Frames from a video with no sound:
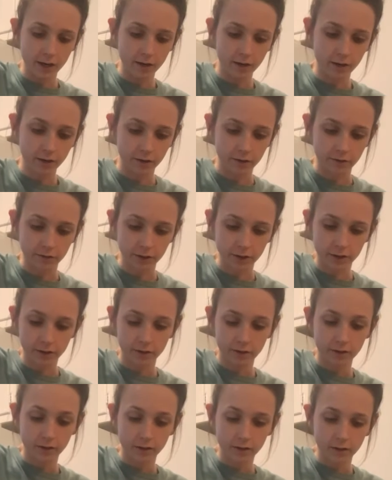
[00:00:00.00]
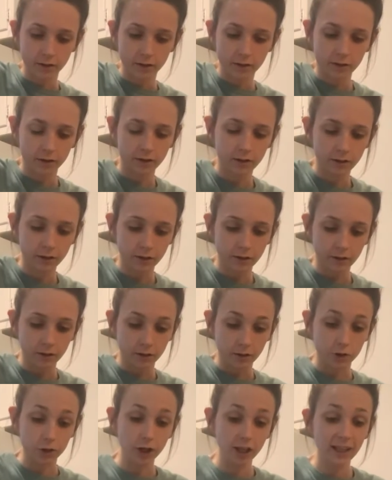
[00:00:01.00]
on over.
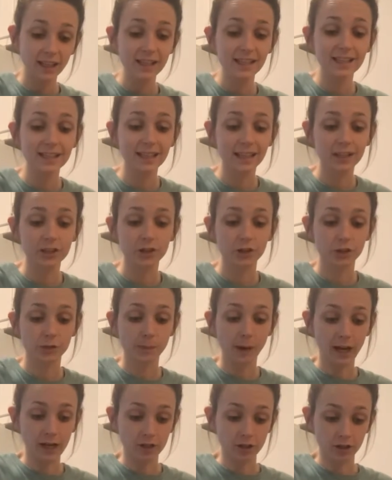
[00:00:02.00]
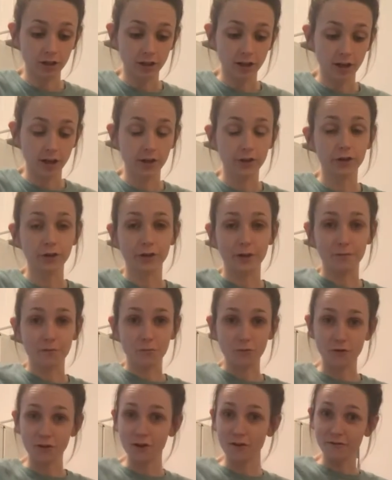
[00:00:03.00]
The trick is to get your spatula under them
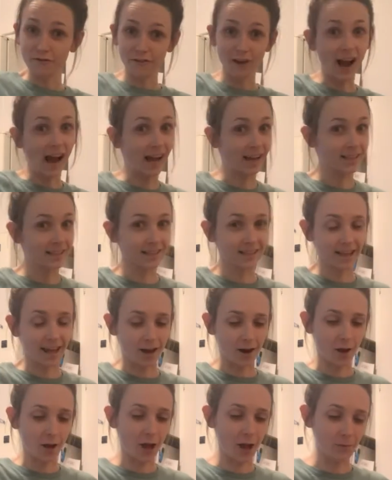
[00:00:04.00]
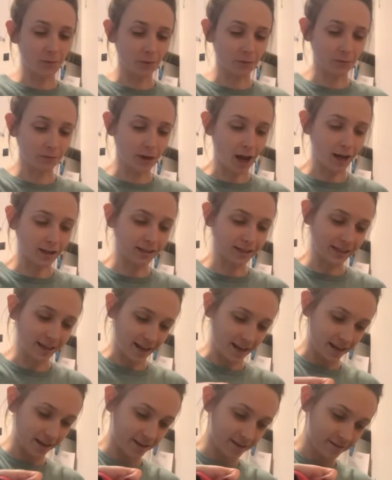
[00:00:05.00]
real fast. That'll help them not
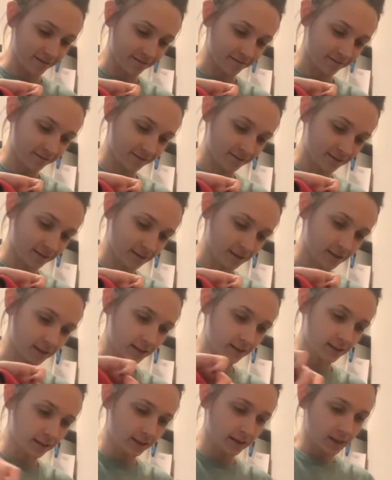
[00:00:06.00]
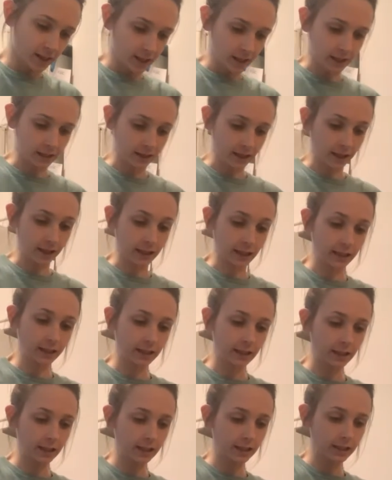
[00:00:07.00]
stick. And then let
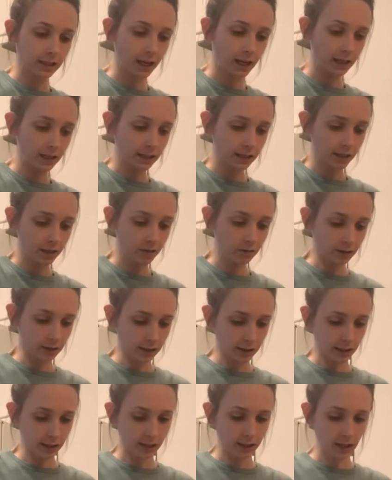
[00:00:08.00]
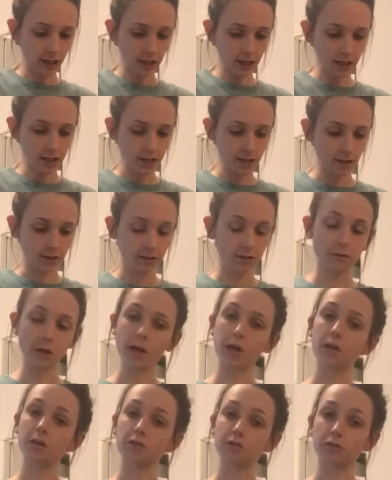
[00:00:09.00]
these guys go on this side,
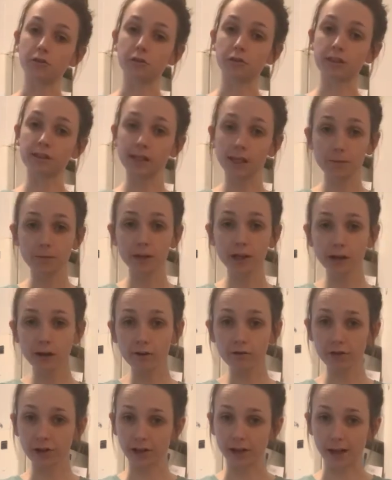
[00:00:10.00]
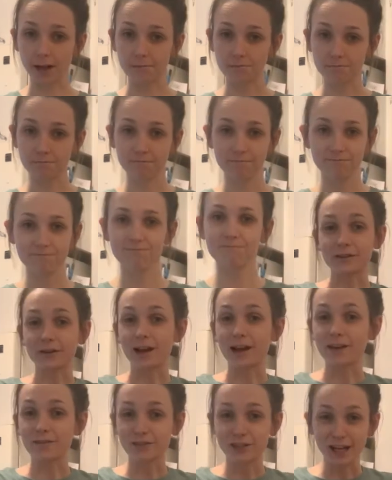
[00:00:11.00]
and do the same thing over again. So
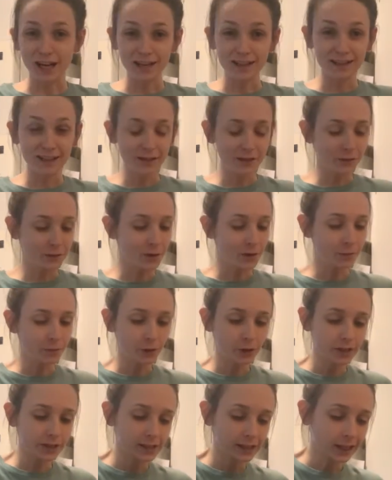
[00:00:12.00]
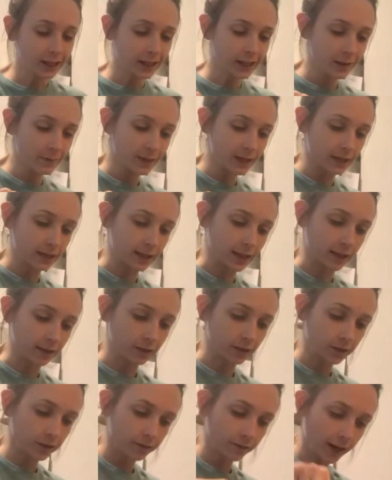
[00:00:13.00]
I've checked these one more time and they
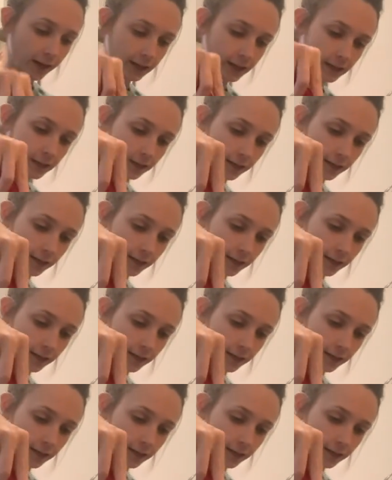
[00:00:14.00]
look ready to